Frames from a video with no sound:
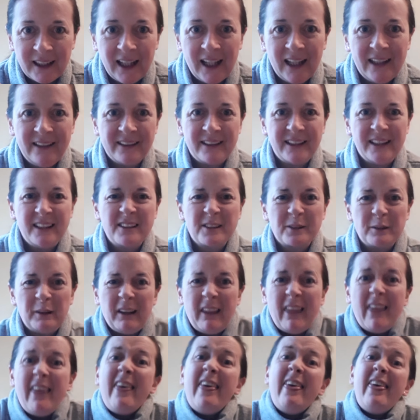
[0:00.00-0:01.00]
And the kids are
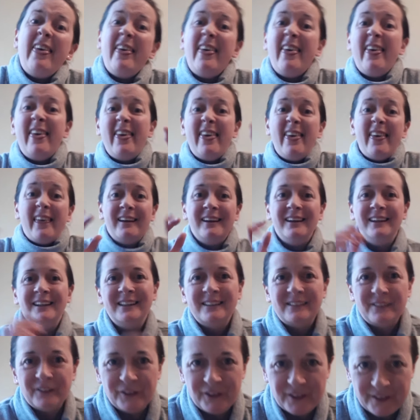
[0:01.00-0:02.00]
like, ugh.
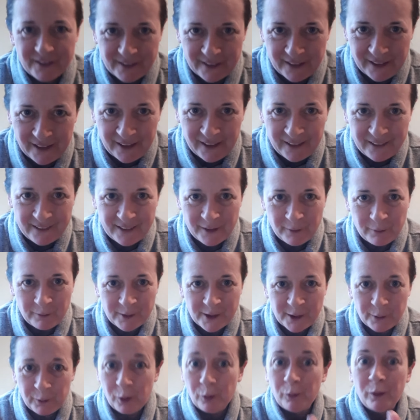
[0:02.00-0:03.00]
So you say, they
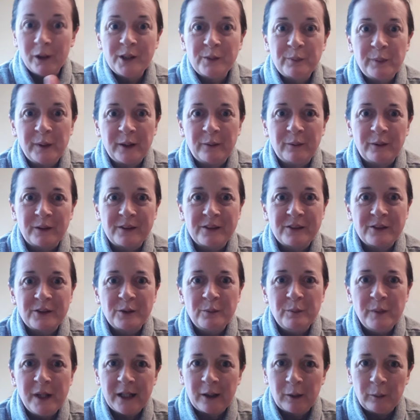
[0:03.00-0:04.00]
don't want to pick one. So you
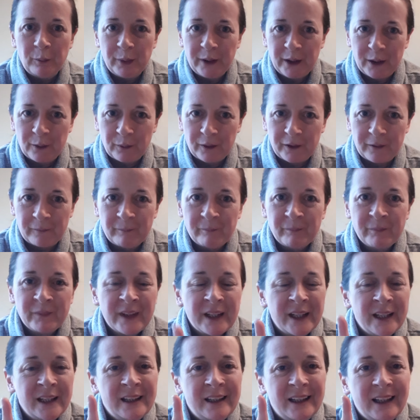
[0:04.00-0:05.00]
make them pick one.
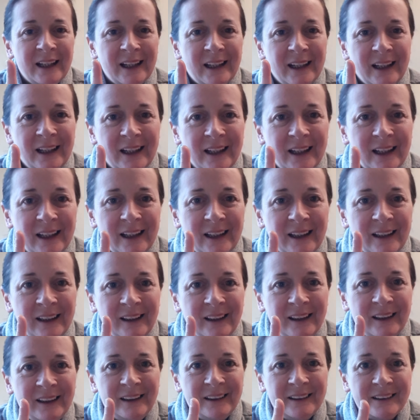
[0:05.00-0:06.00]

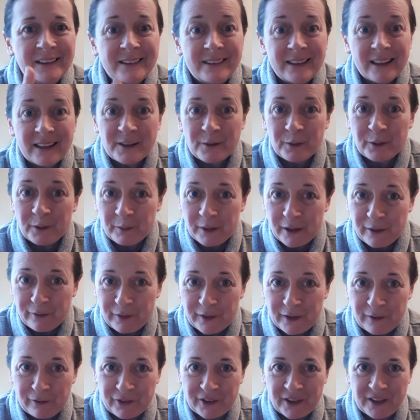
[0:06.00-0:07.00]
That's one of my
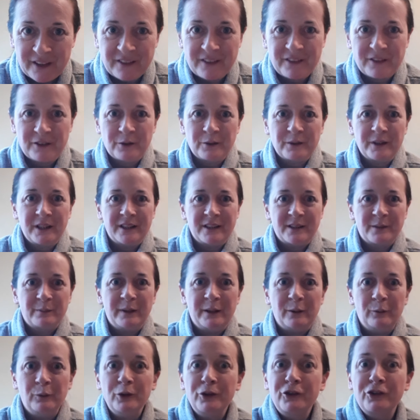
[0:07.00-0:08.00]
favorite things to do with kids
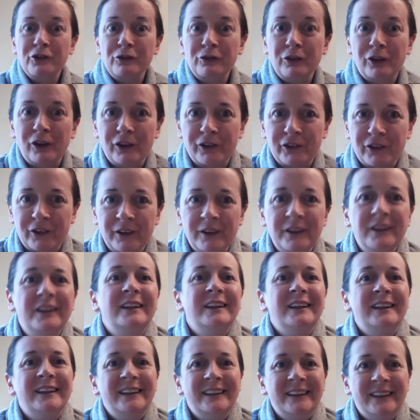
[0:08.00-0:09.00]
play. Would you rather?
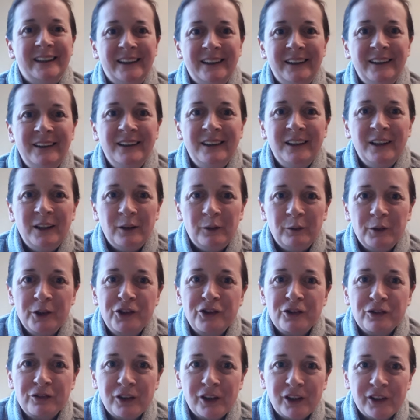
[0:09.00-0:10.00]
Yeah.
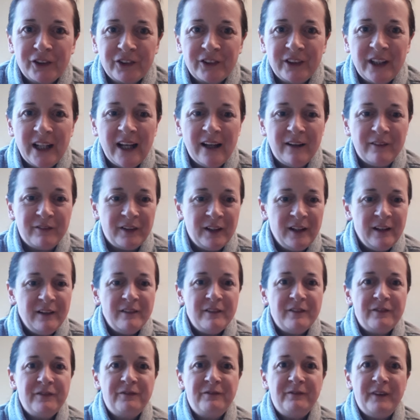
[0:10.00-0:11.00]
Would you rather have
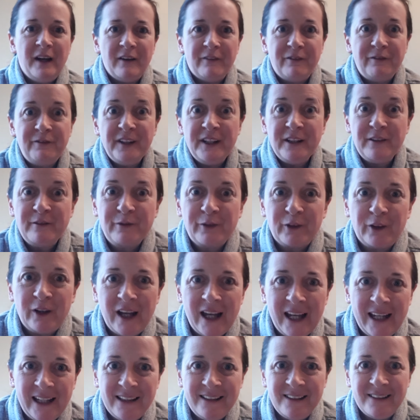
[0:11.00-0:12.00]
feet for
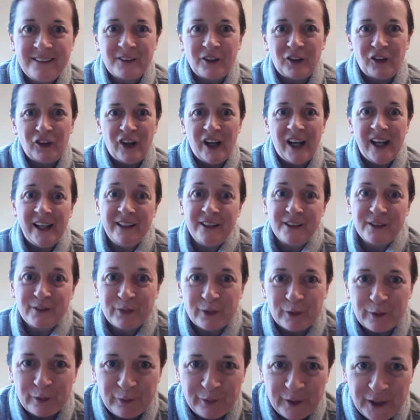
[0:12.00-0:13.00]
hands or hands
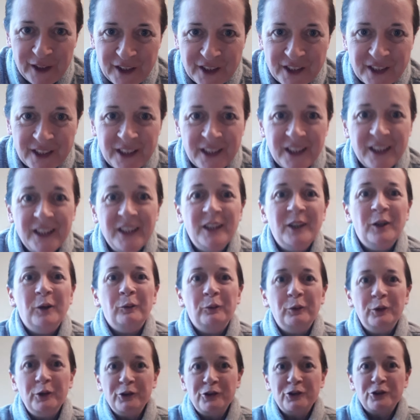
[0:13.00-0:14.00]
for feet?
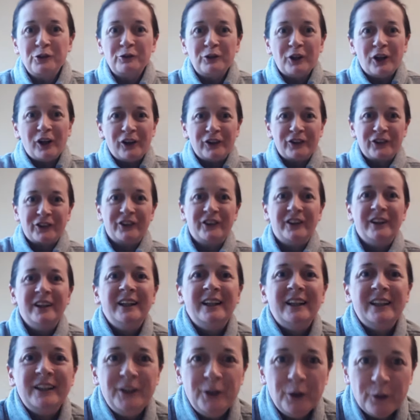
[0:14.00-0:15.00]
Would you rather
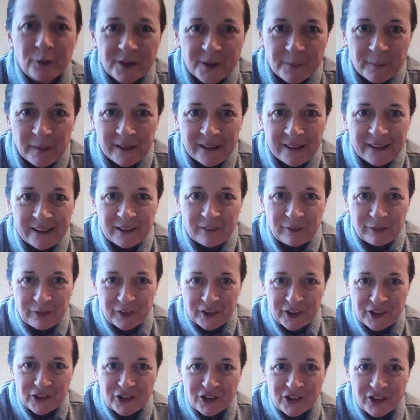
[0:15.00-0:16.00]
you smell like
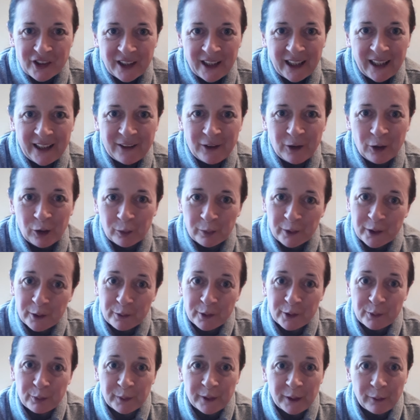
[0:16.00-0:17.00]
fish and nobody
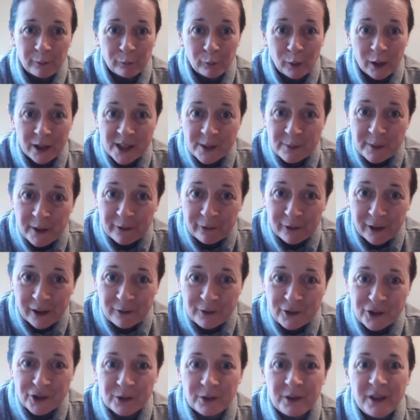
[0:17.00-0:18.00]
would want to be
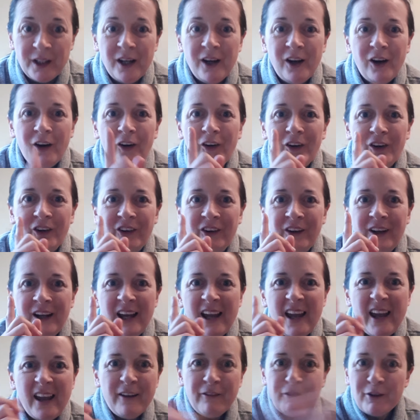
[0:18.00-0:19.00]
around you, or
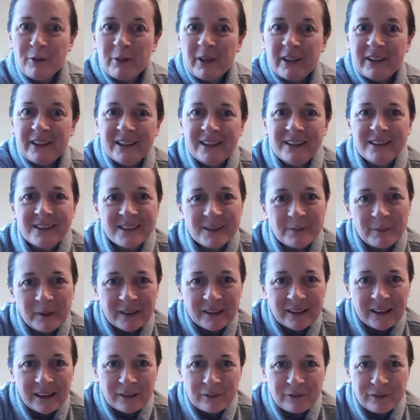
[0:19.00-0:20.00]
everybody else
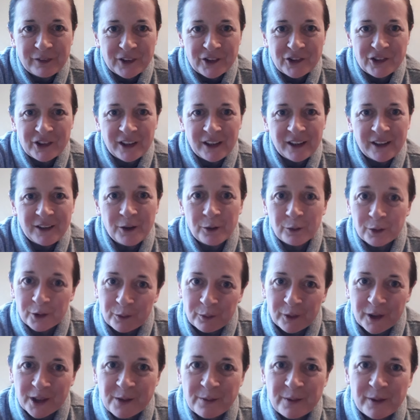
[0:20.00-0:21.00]
smells like fish and you
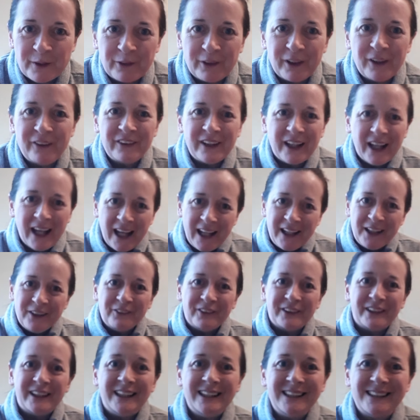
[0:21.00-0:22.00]
wouldn't want to be around
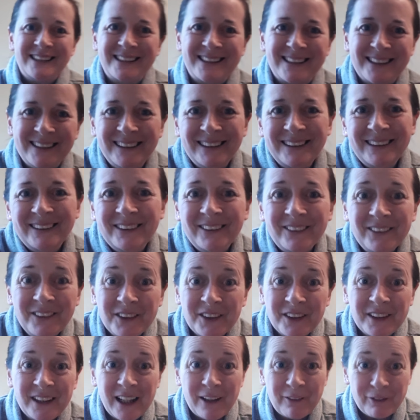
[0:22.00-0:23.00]
anyone else? You know, you
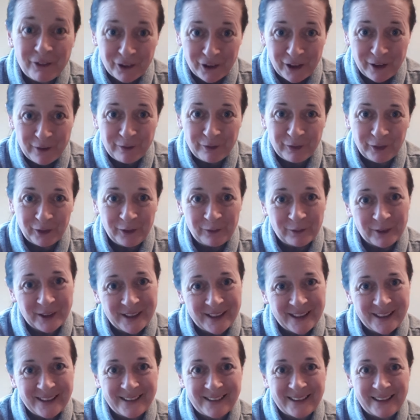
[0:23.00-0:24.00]
can have great fun with
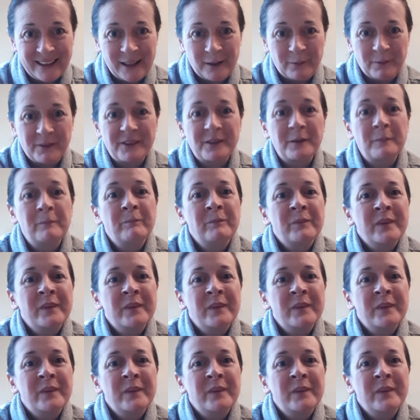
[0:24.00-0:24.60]
these games.